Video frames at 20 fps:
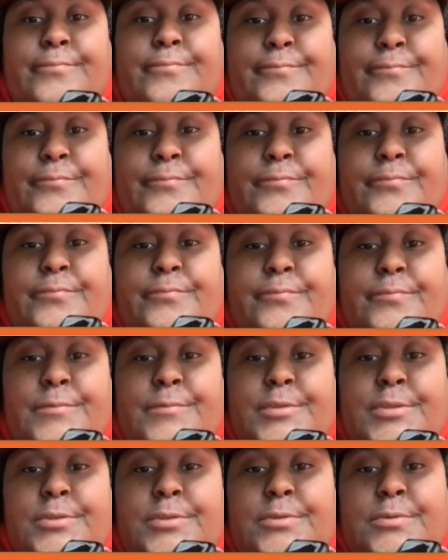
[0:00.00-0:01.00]

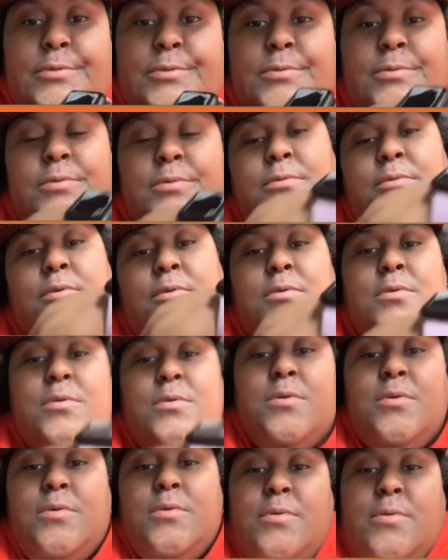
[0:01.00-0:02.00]

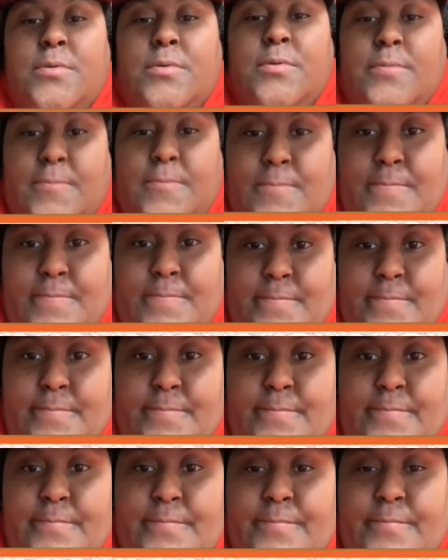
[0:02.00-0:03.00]

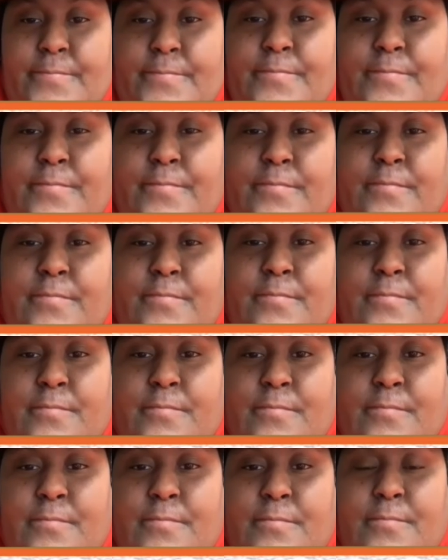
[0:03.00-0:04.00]

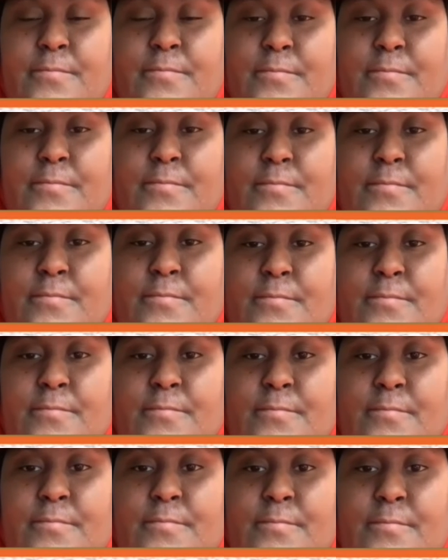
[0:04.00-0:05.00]

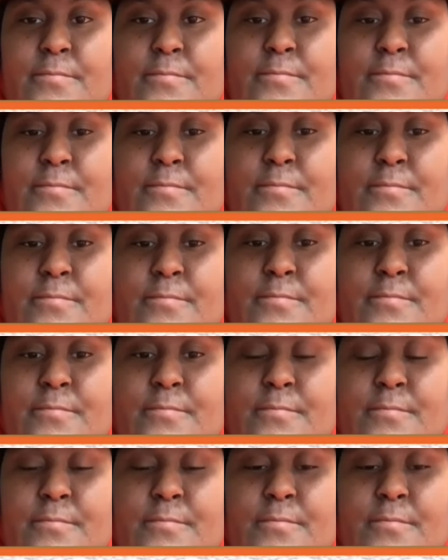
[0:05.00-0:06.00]

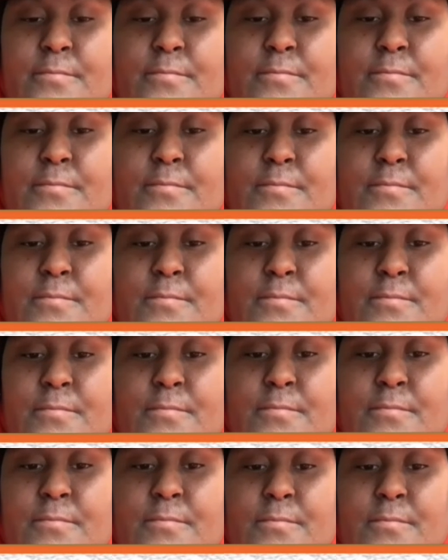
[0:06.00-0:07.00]

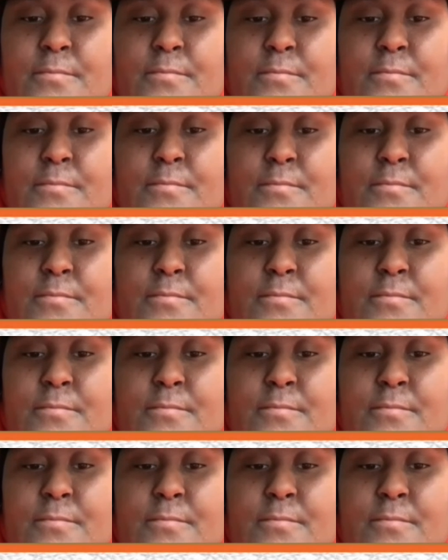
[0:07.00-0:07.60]
(not speaking)